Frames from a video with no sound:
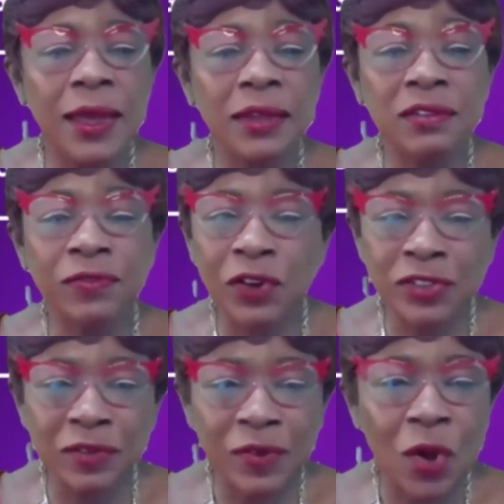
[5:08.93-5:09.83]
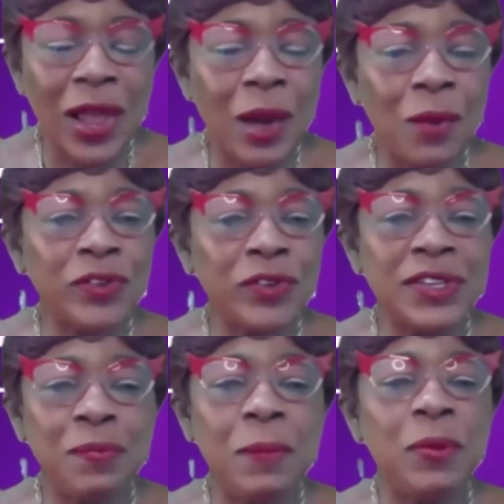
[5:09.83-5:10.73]
is, first of all, I want to
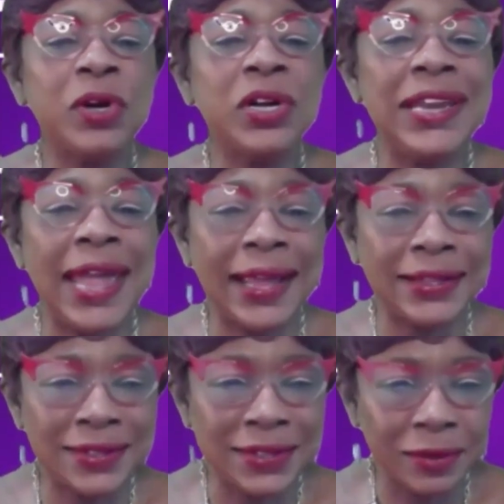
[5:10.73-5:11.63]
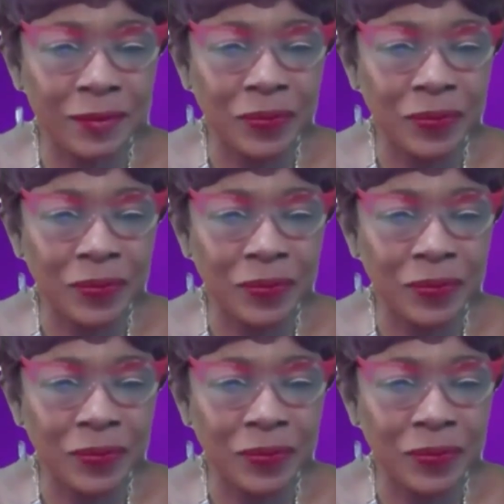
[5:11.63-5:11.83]
see people connect.